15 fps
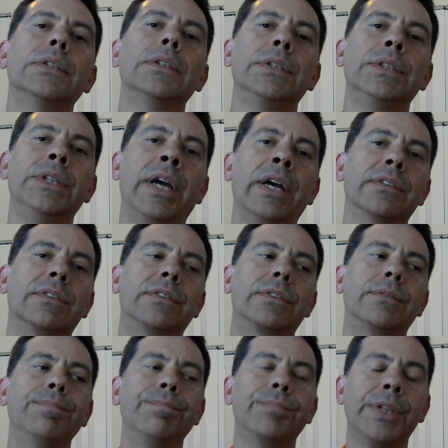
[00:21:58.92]

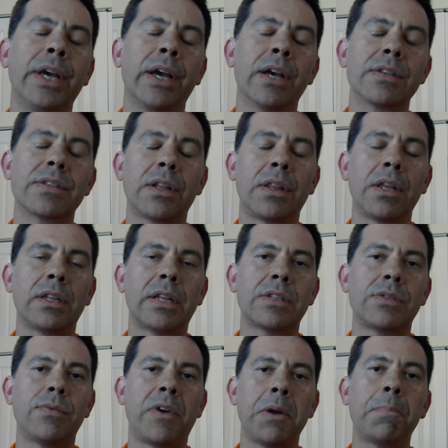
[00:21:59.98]
Yes, yes, I think
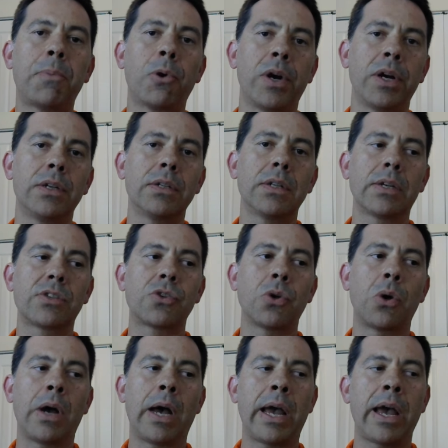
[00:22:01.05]
that's very important.
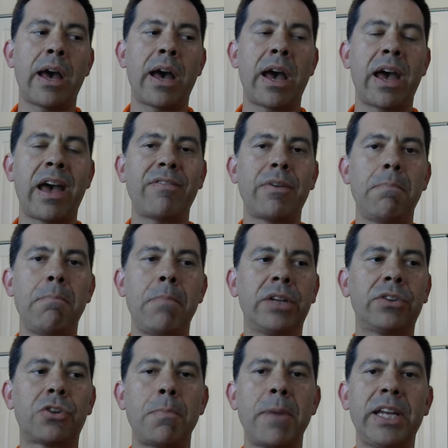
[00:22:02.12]
So I, I have a
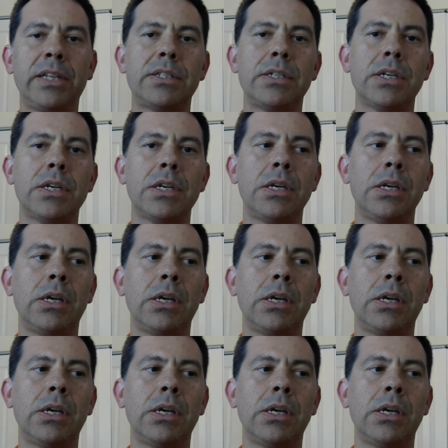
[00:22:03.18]
mentor mentee